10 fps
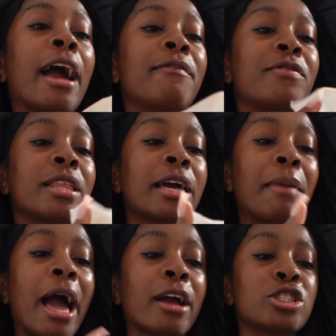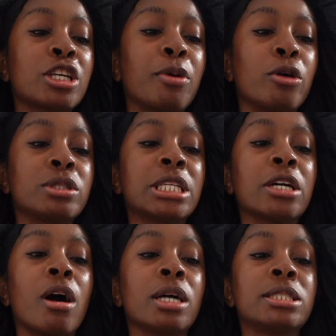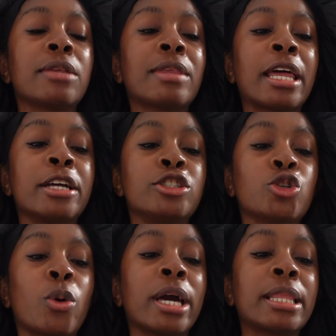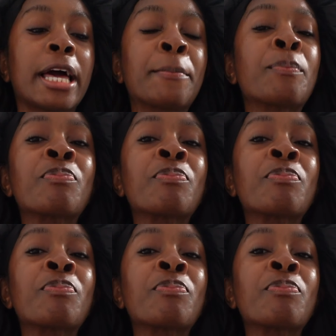I feel like I'm actually posting content that I enjoy. Like